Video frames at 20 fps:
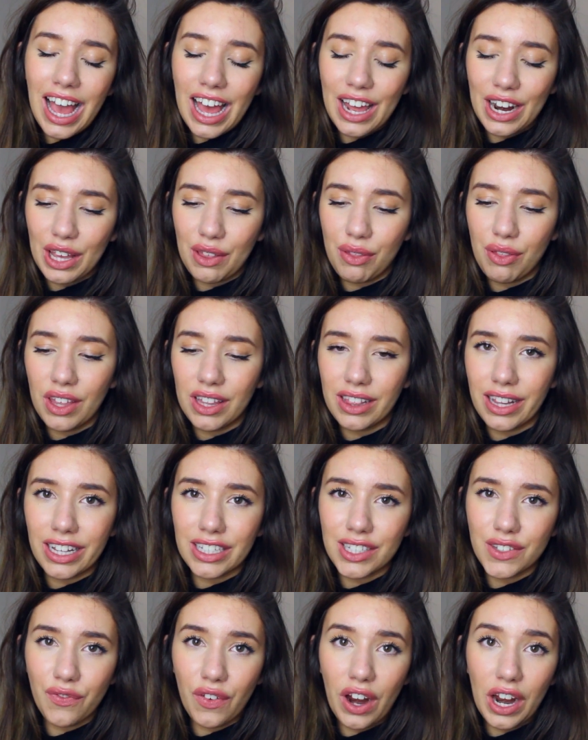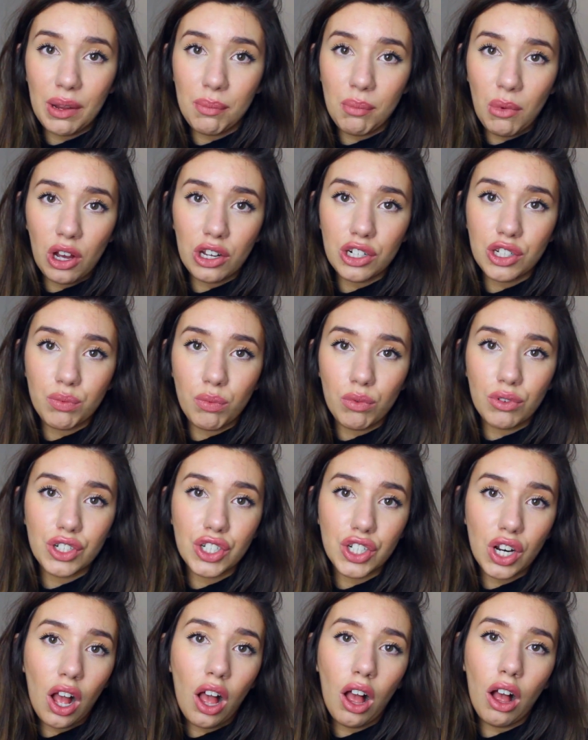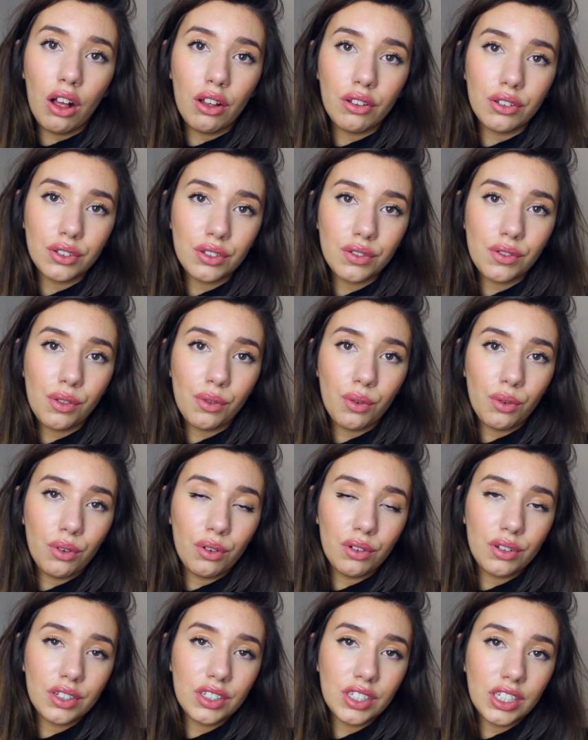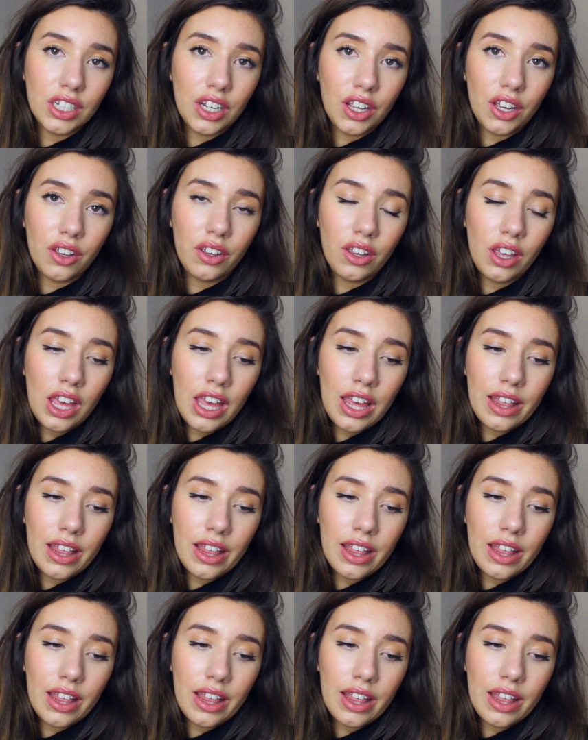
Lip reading: And I think that's very much what Charles thought, you know.